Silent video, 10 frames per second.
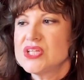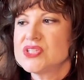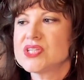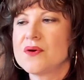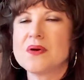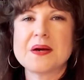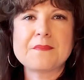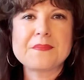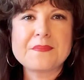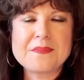So
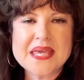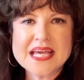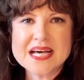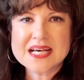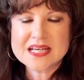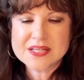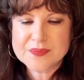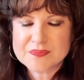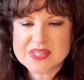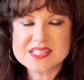Mia,
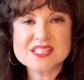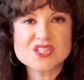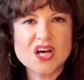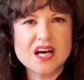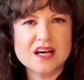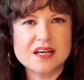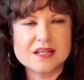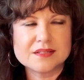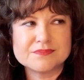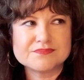this is
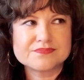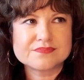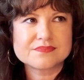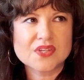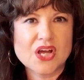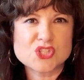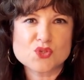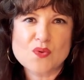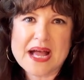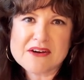a
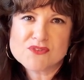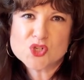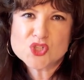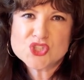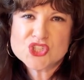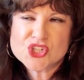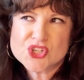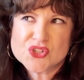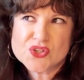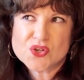travel
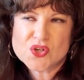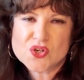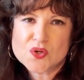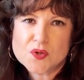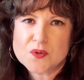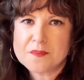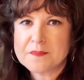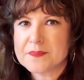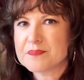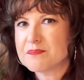
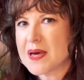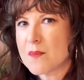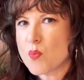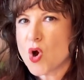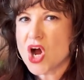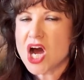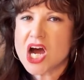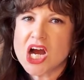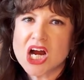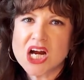journal,
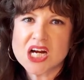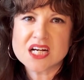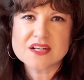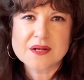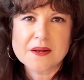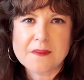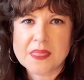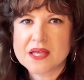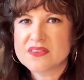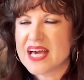memoir,
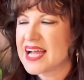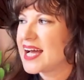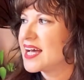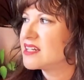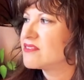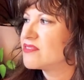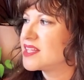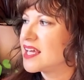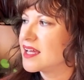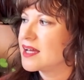that kind of
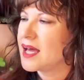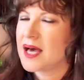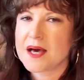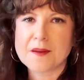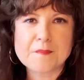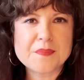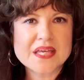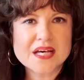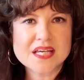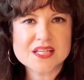thing.
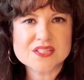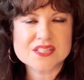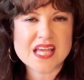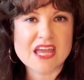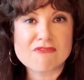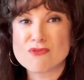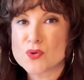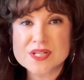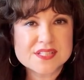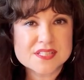Mia is a
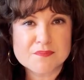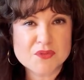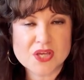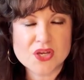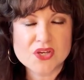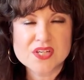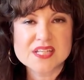40-something